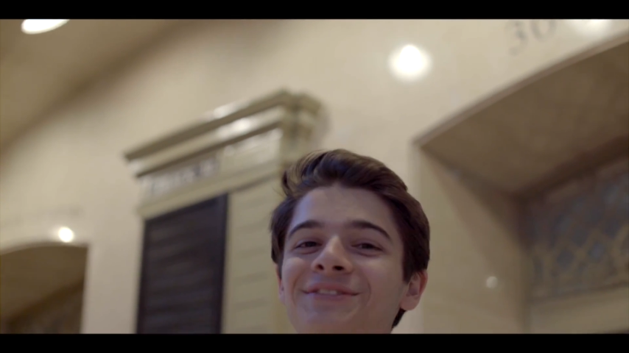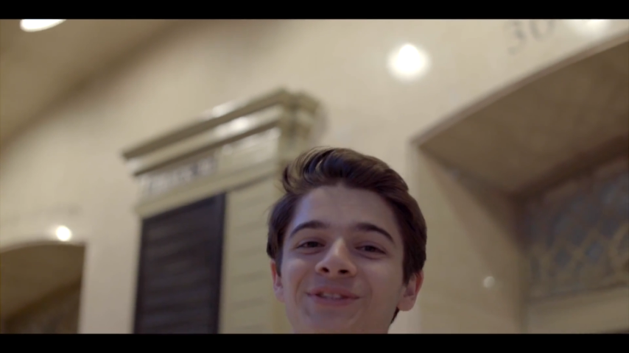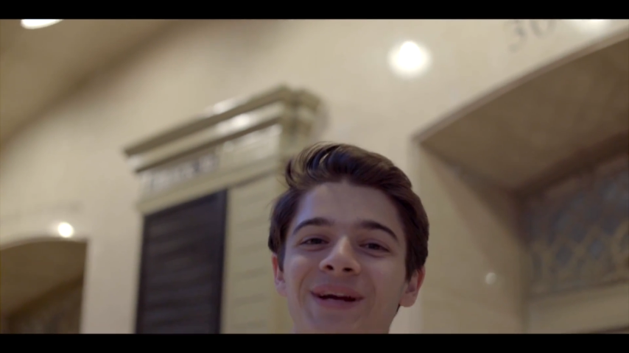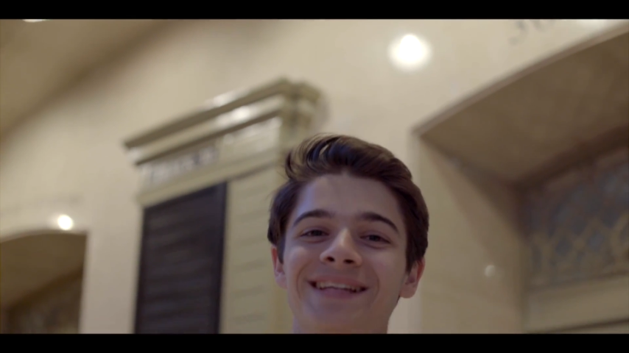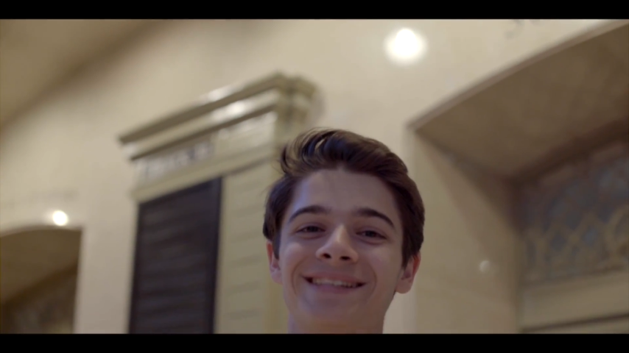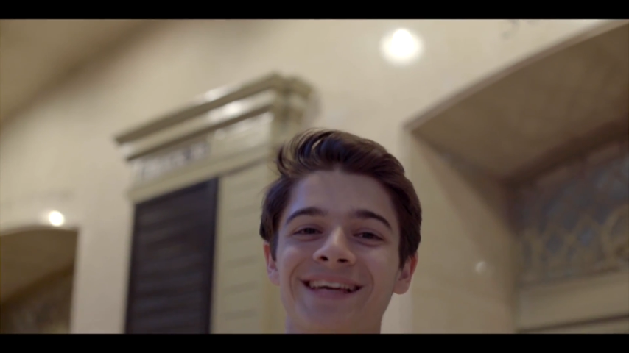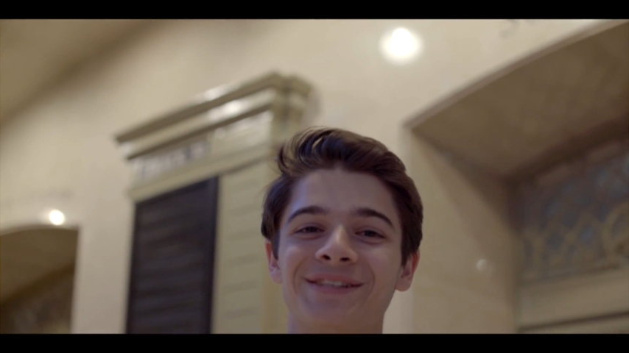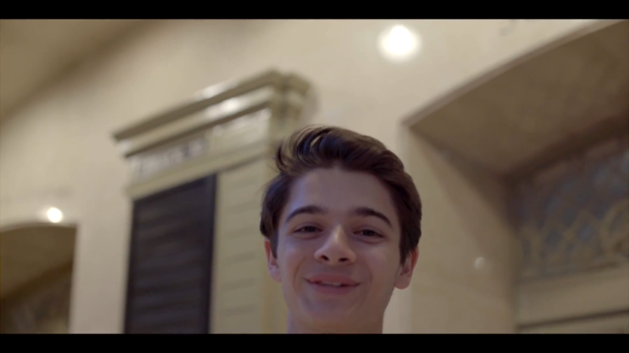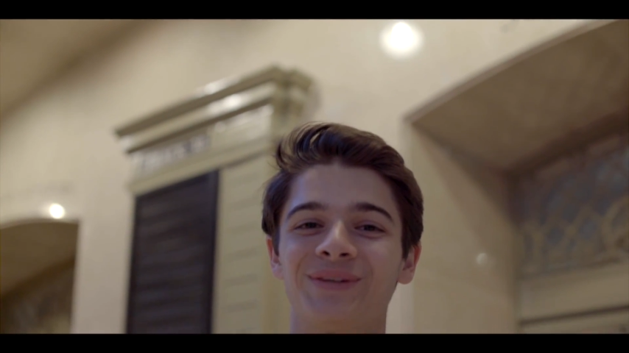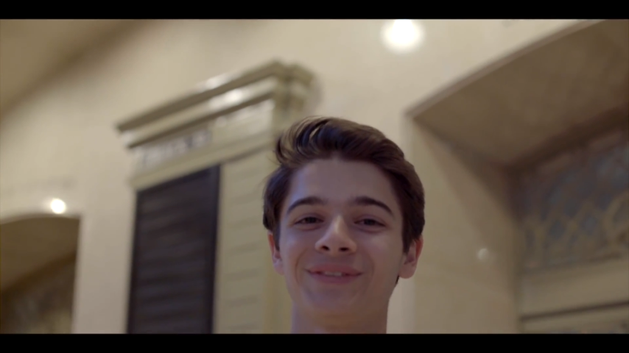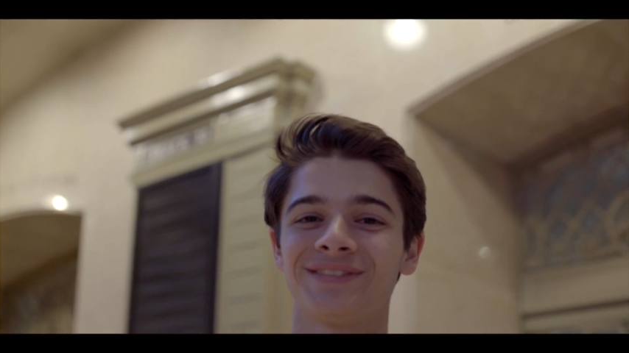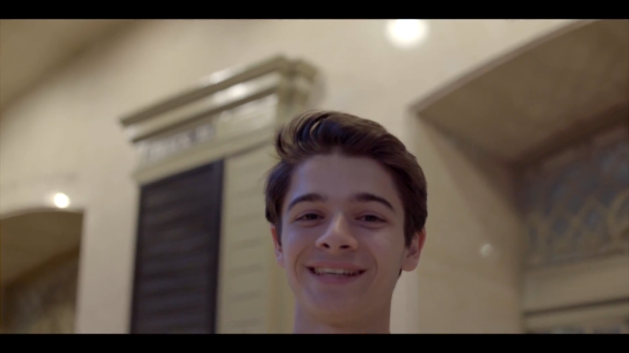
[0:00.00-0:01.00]
train
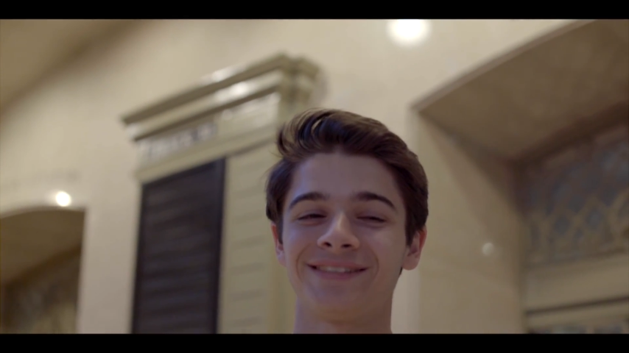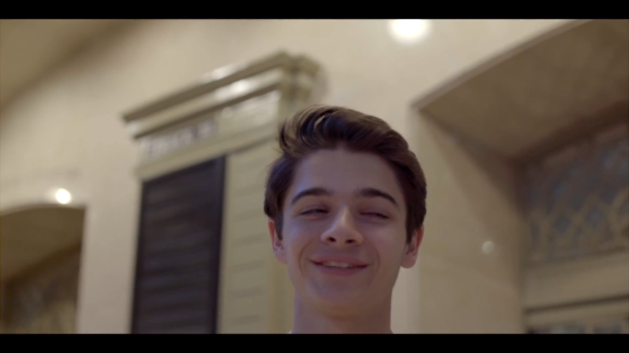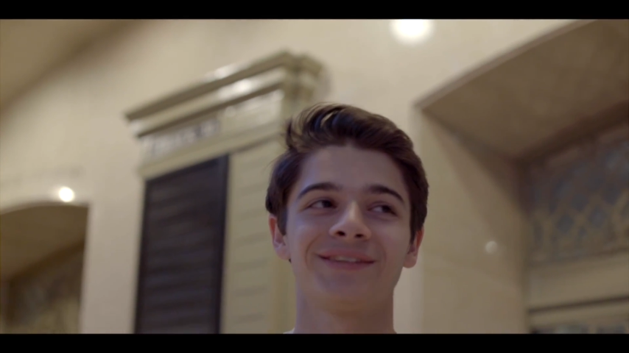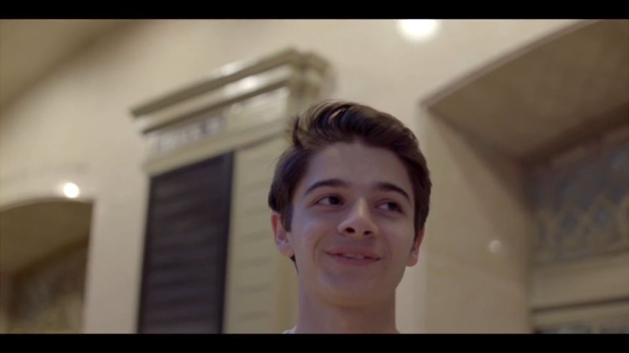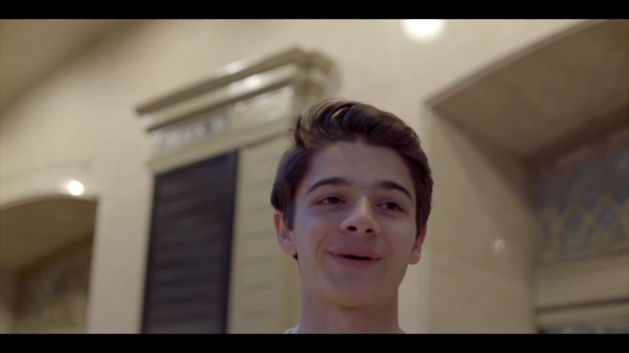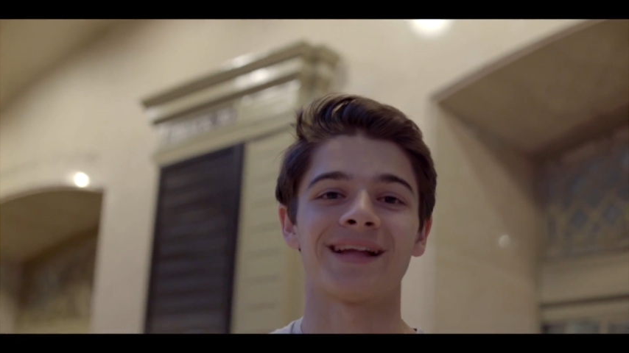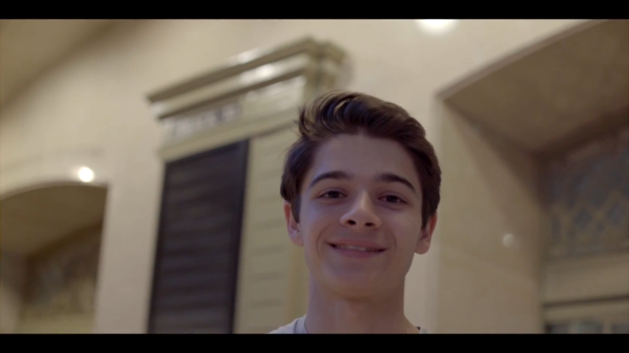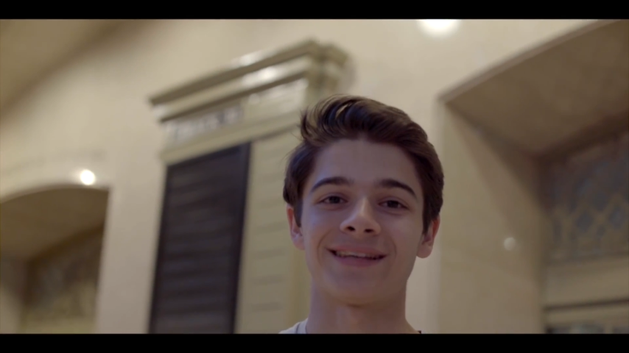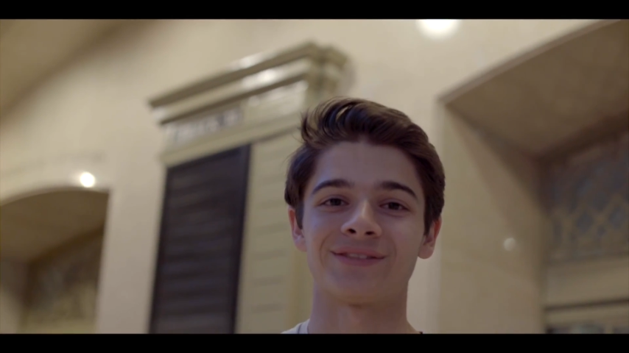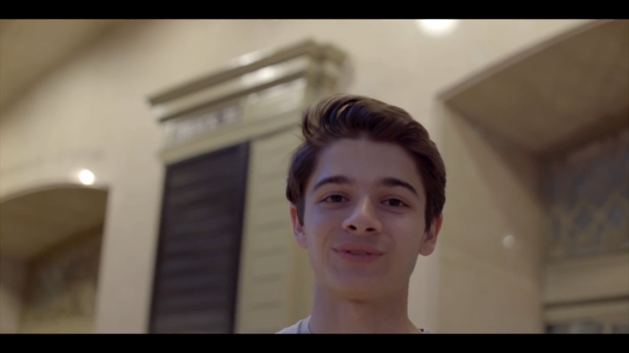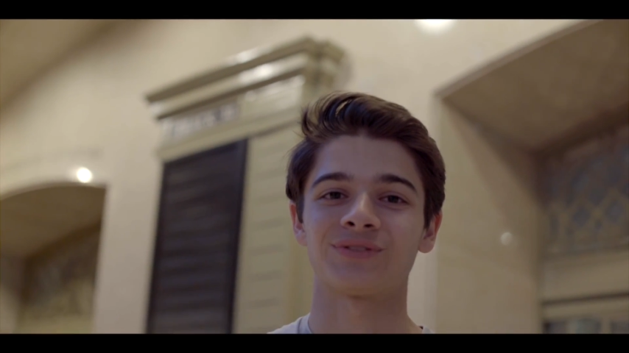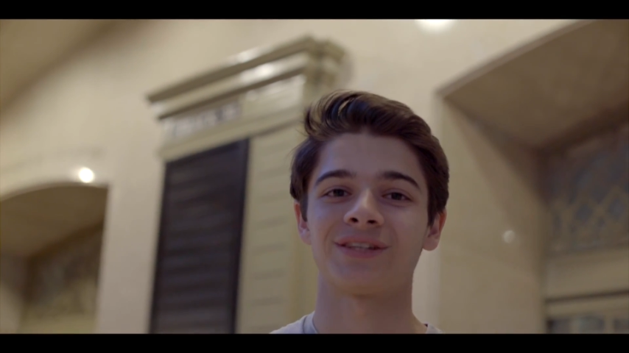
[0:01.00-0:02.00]
central station, Grand
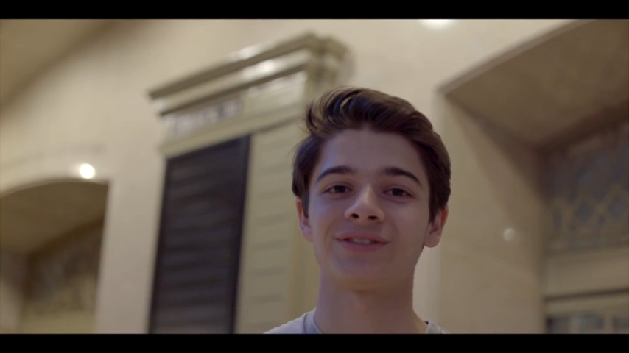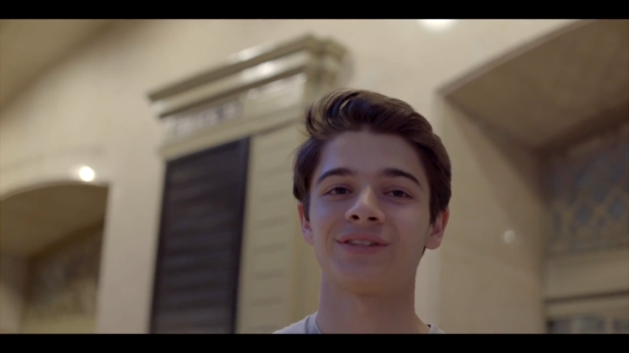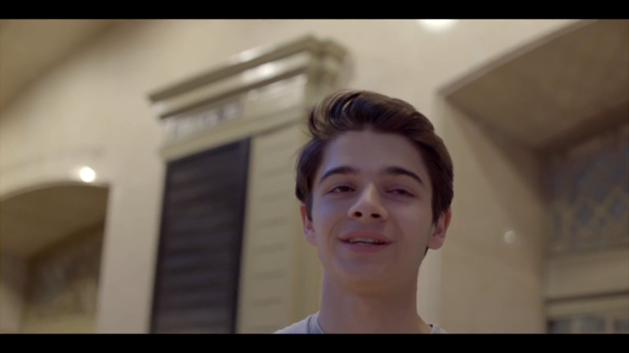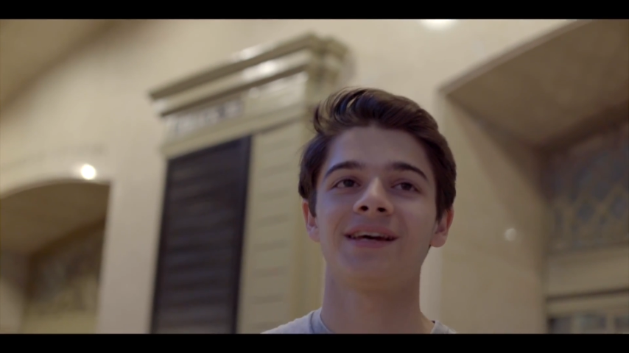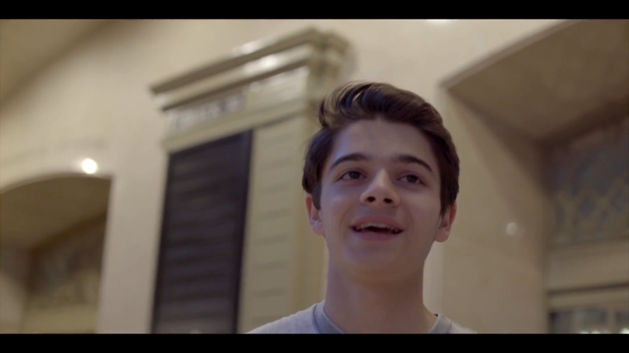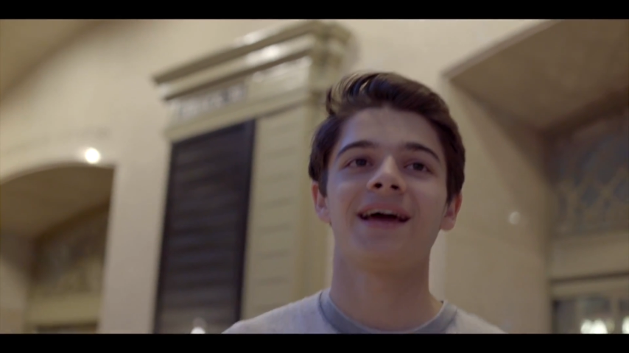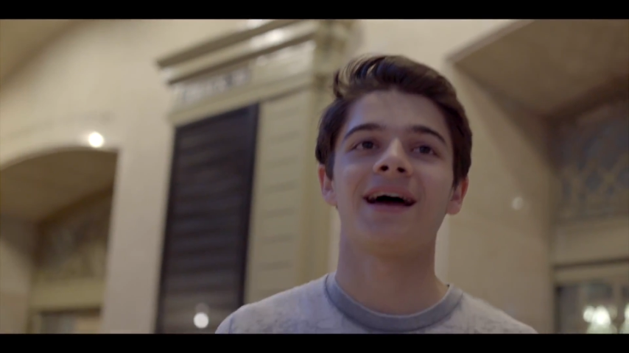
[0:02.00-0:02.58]
Central station